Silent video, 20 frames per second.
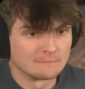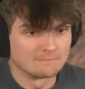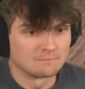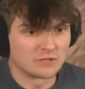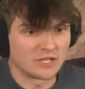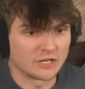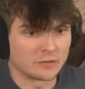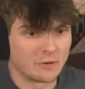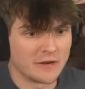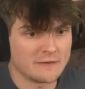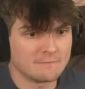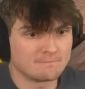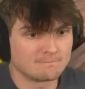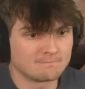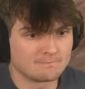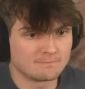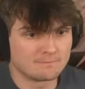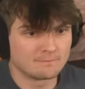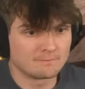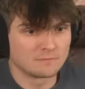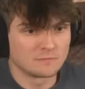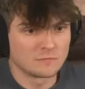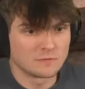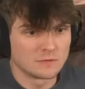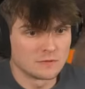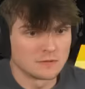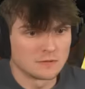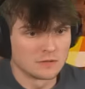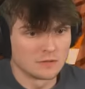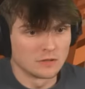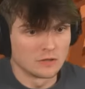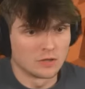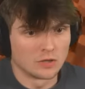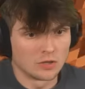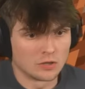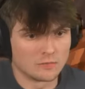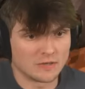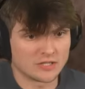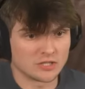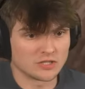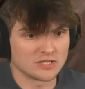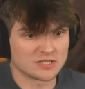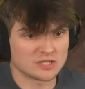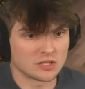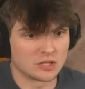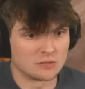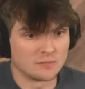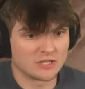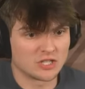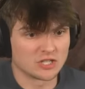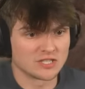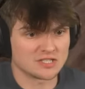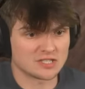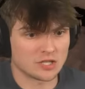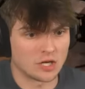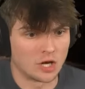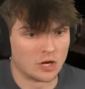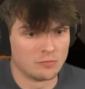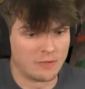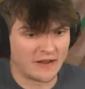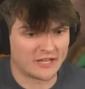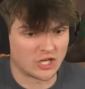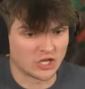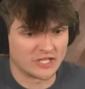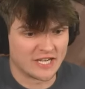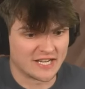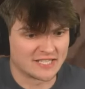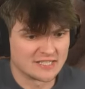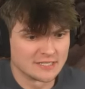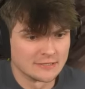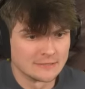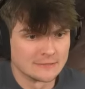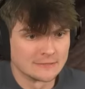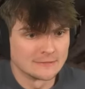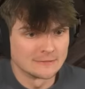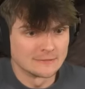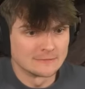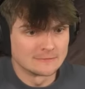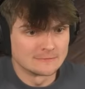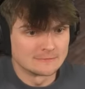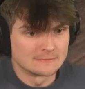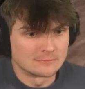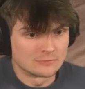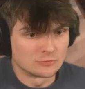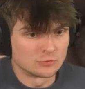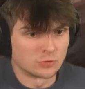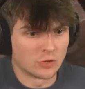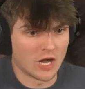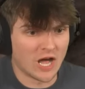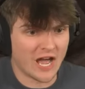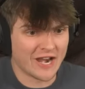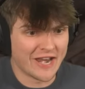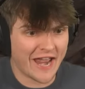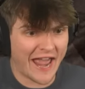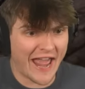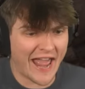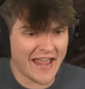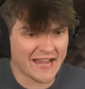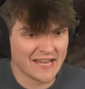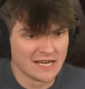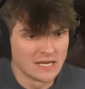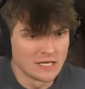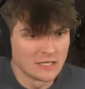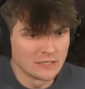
Get away! Oh my goodness! Oh my goodness! Oh my goodness! Running!